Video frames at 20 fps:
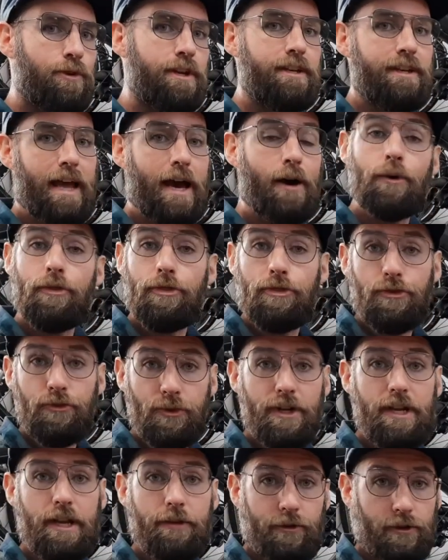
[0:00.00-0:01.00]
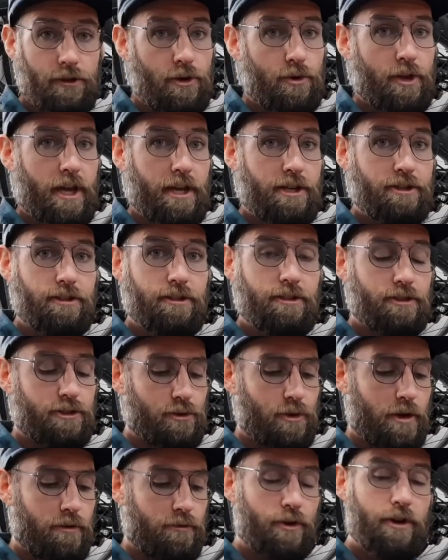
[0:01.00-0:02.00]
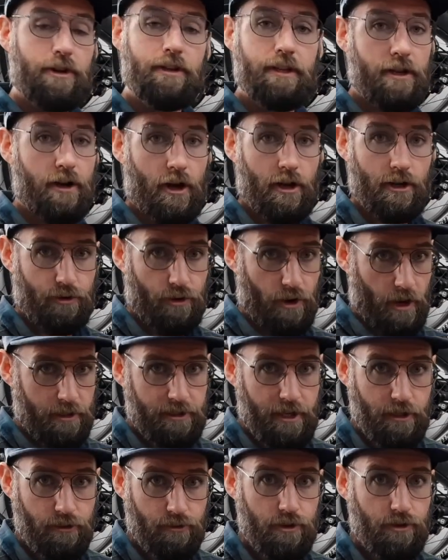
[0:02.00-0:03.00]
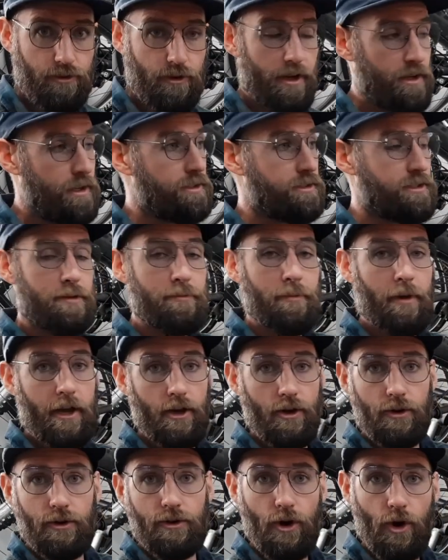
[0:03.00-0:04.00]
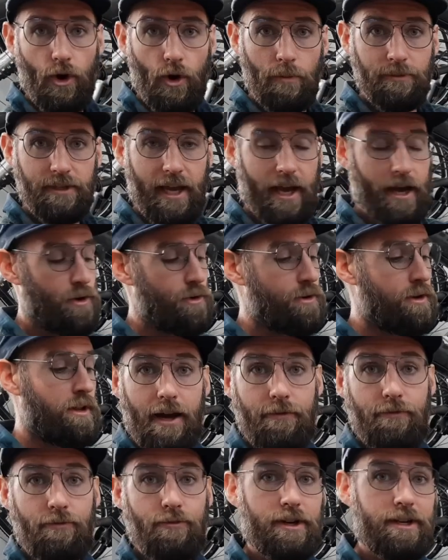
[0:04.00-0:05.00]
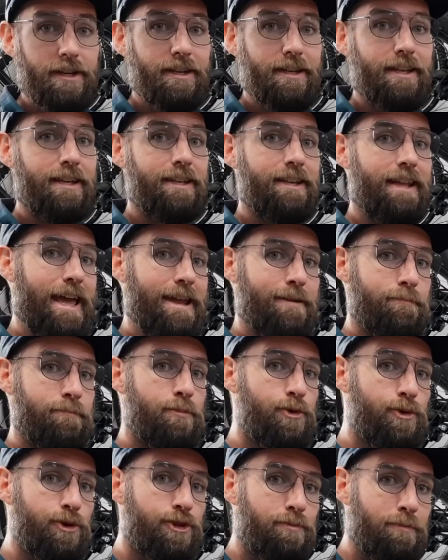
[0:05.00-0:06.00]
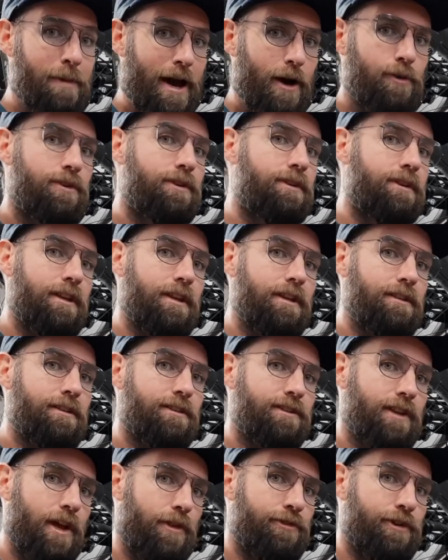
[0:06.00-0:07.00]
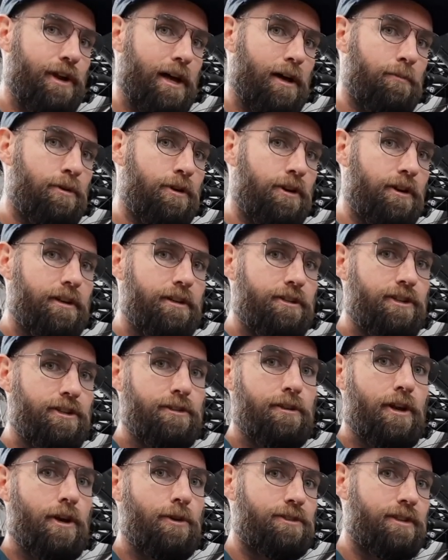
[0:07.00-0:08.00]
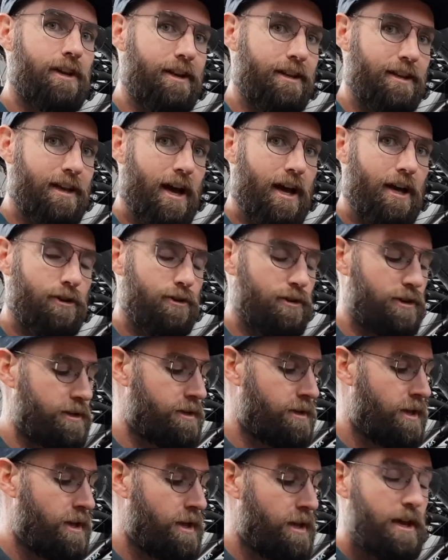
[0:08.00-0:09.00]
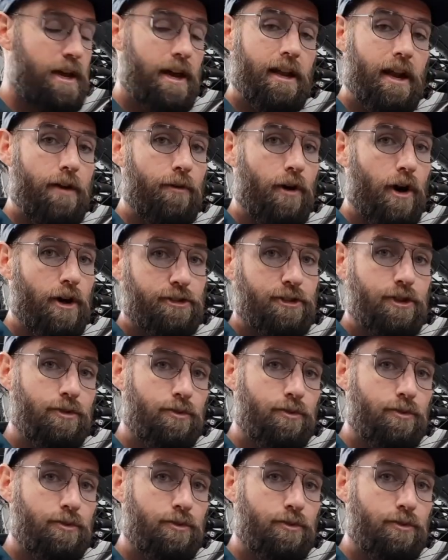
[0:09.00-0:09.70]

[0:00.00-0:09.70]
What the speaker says: ridden now in 3 different locations. So I've ridden it on cross-country trails in my own hometown. I've ridden it at Moose Mountain in southern Alberta, just outside of Calgary. And I've also